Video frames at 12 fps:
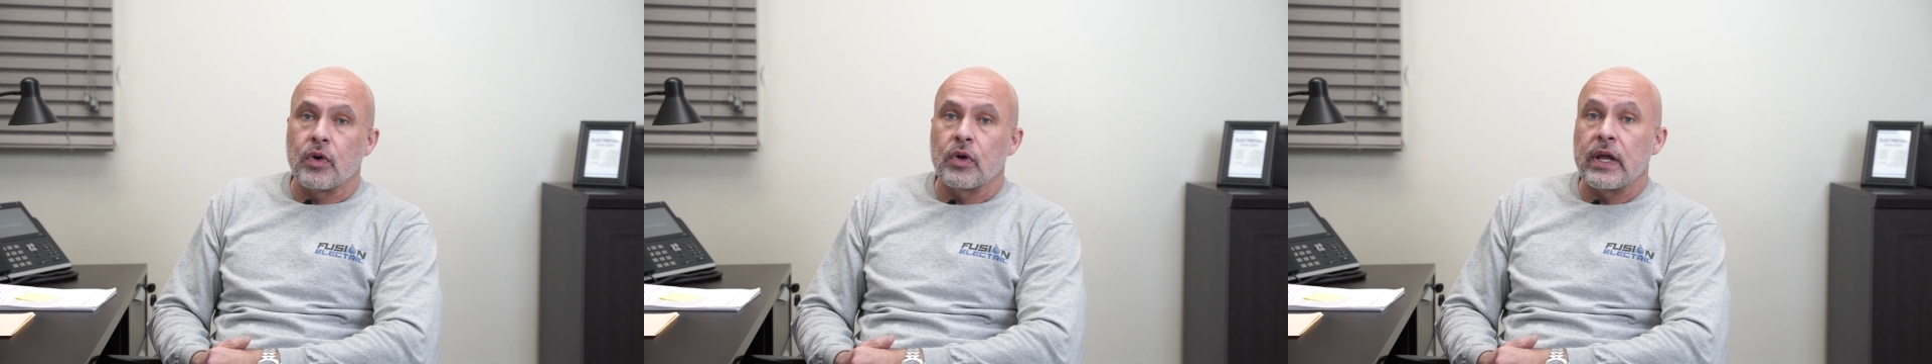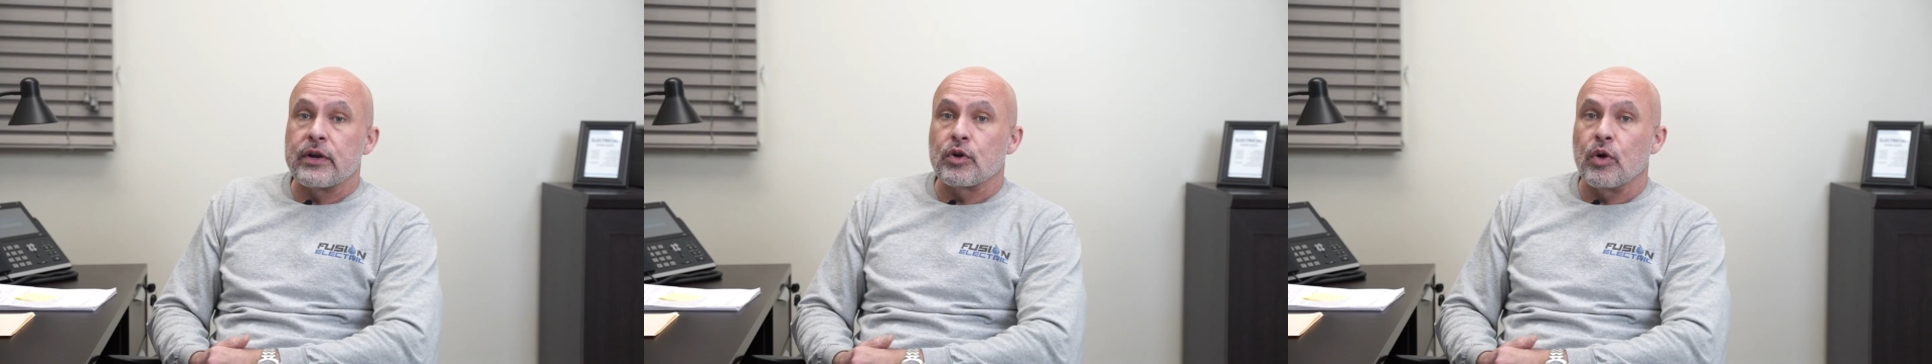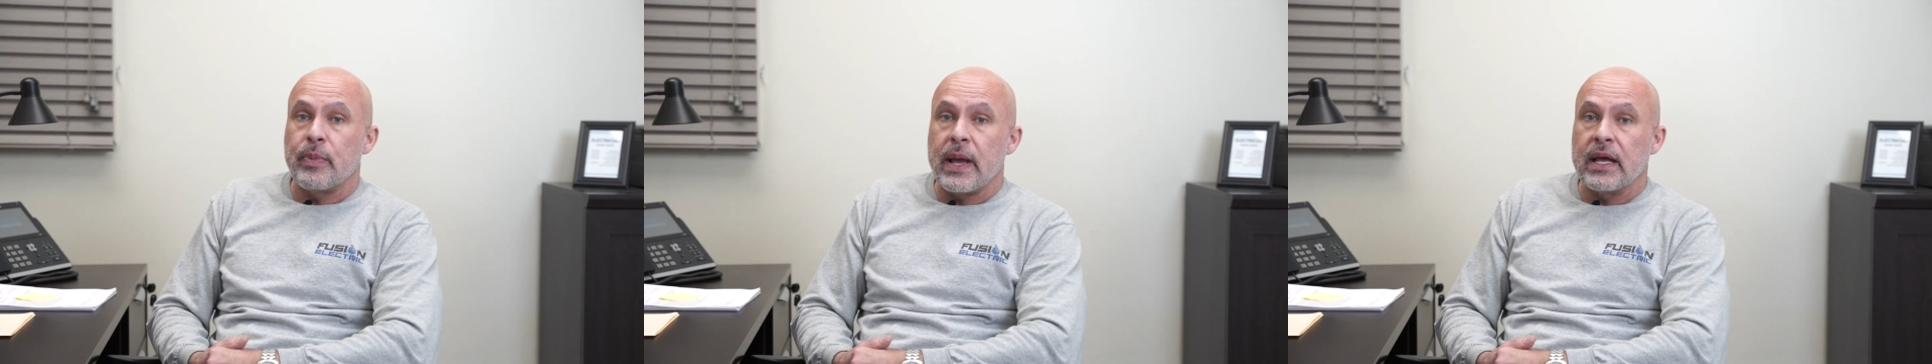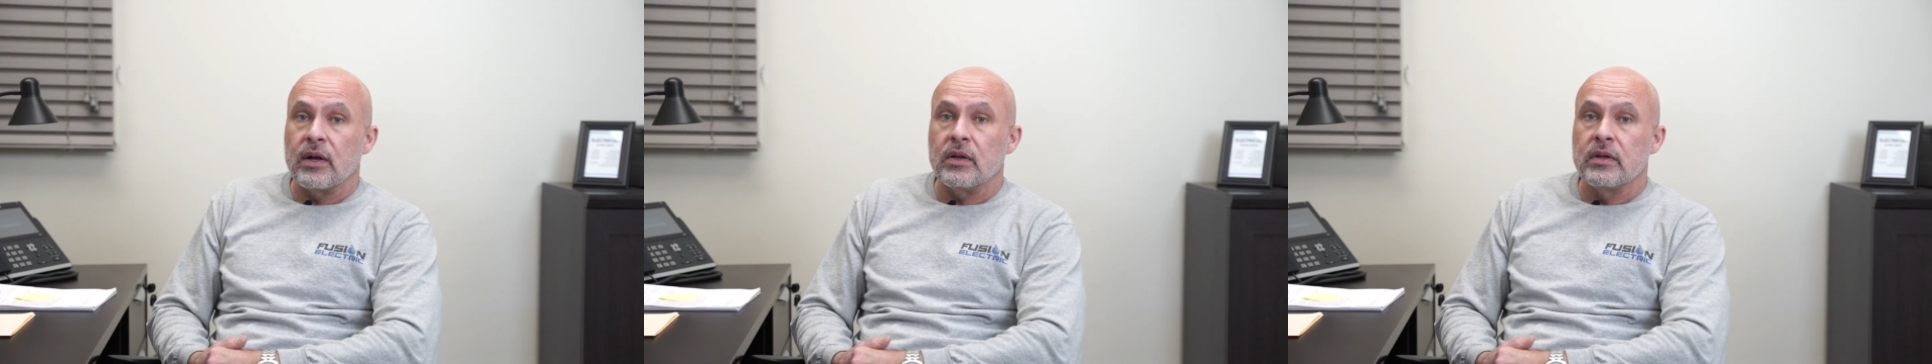or electrical
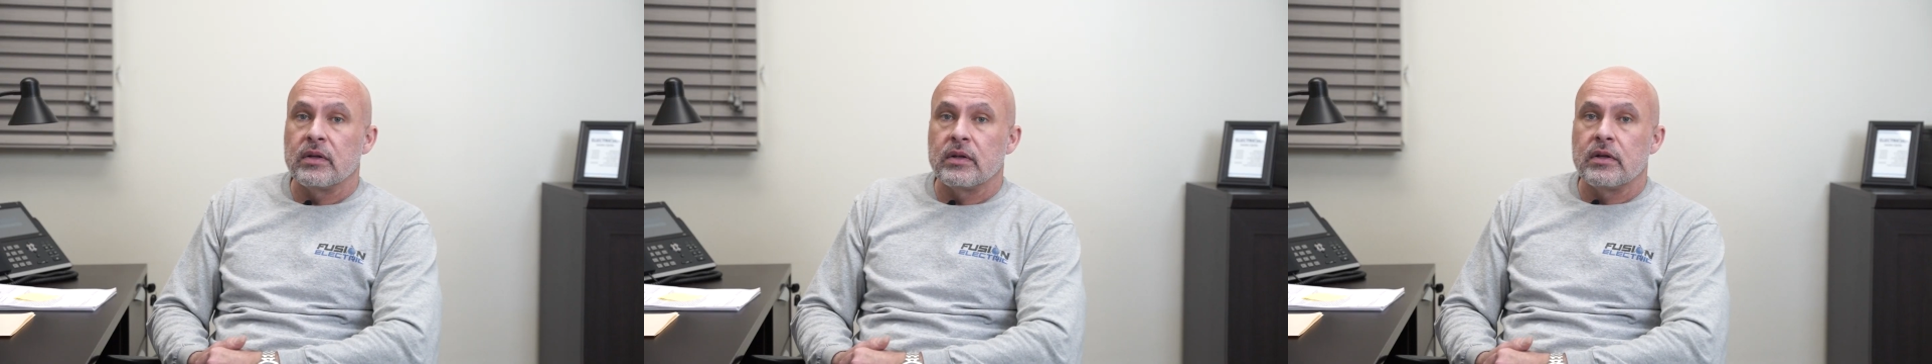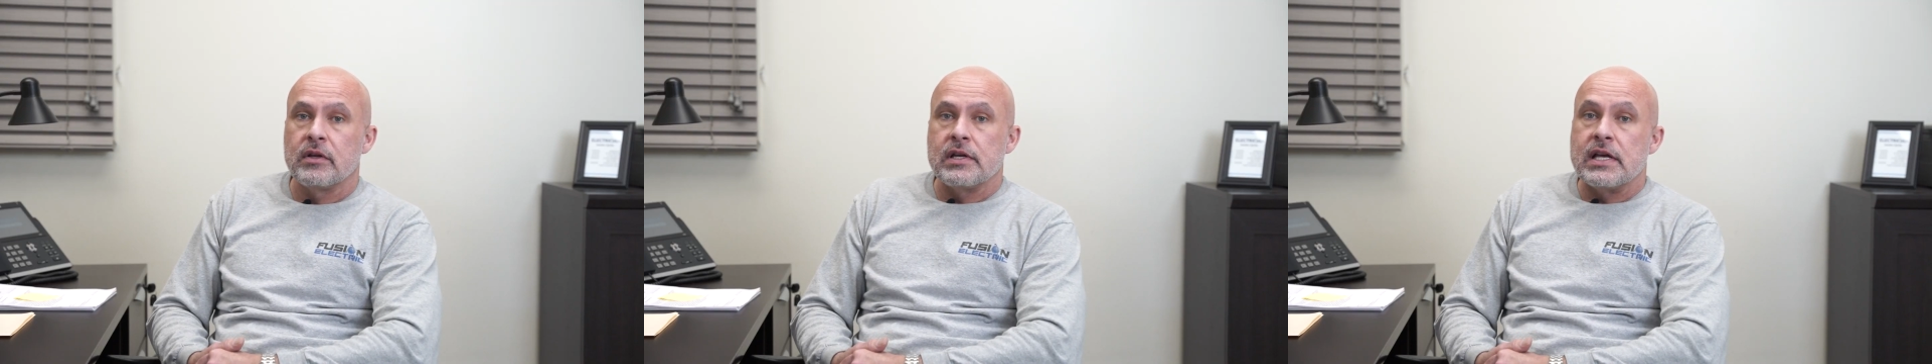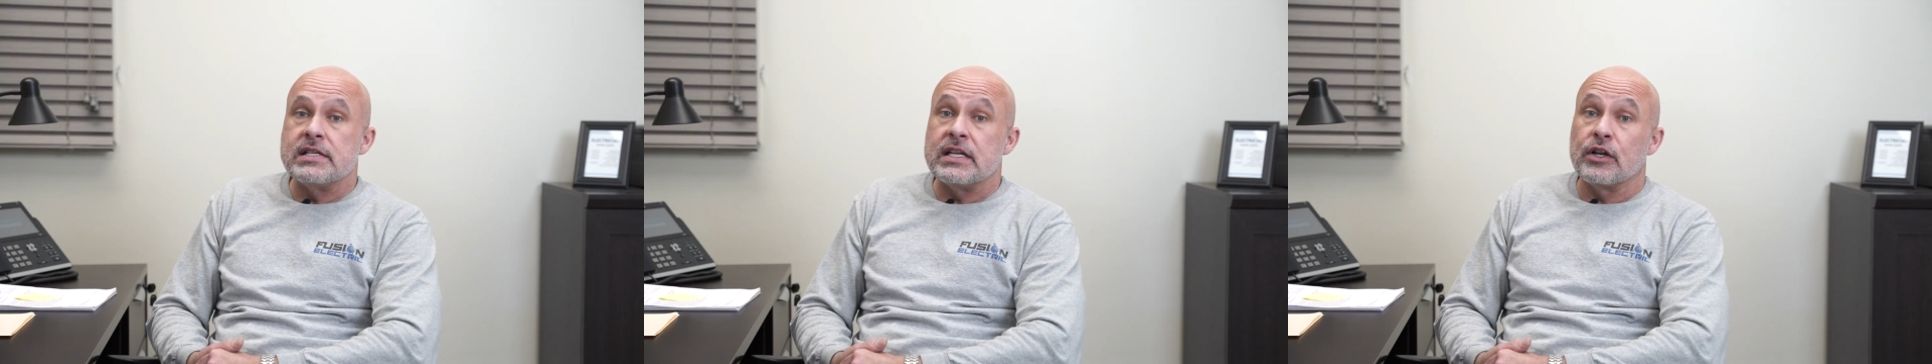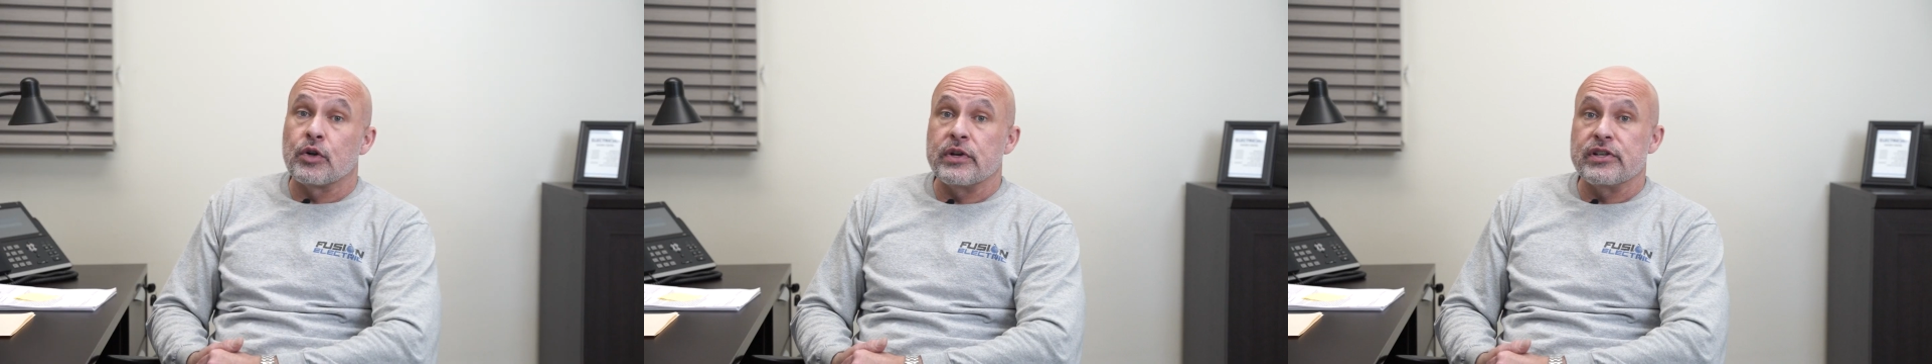panel is
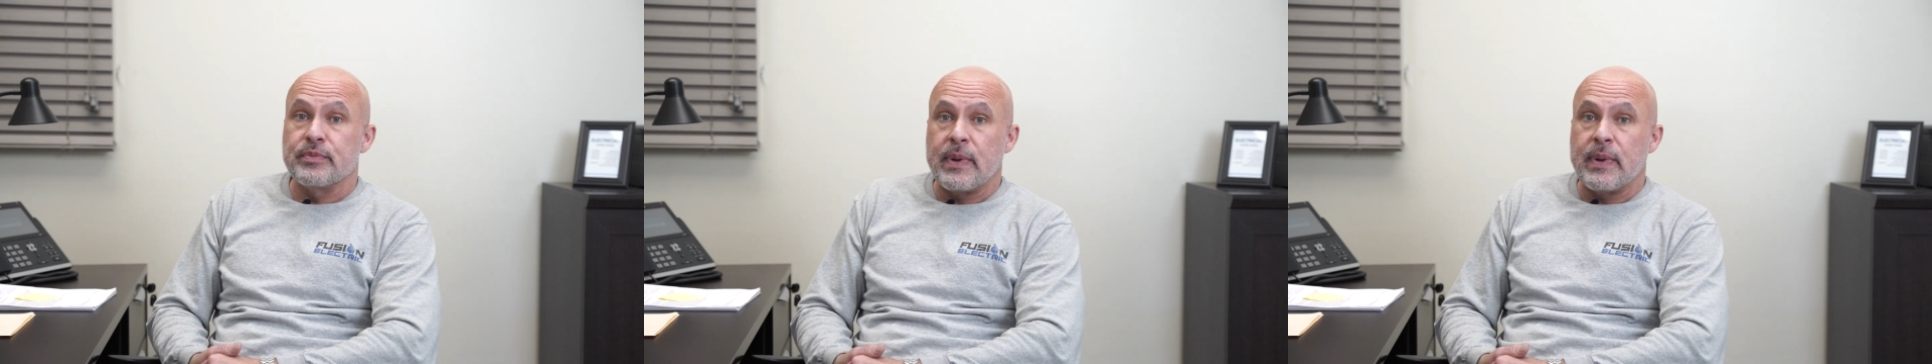increased